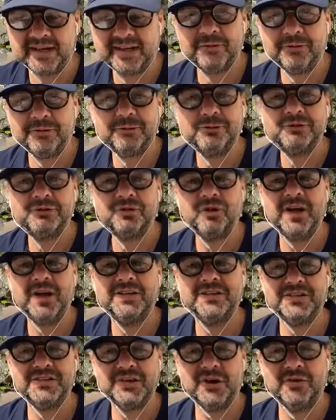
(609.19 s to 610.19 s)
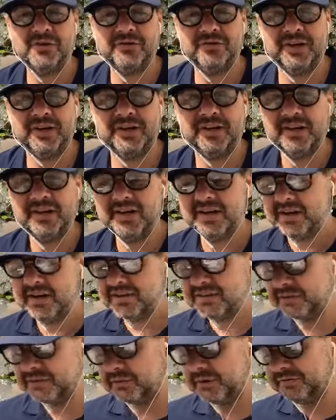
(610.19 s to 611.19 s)
It will try and solve it.
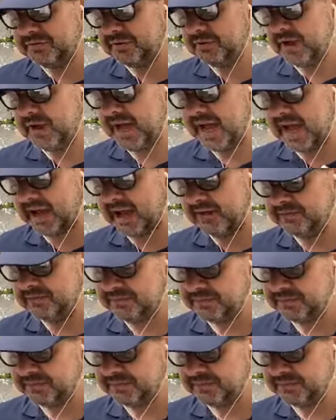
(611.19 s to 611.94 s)
So if you have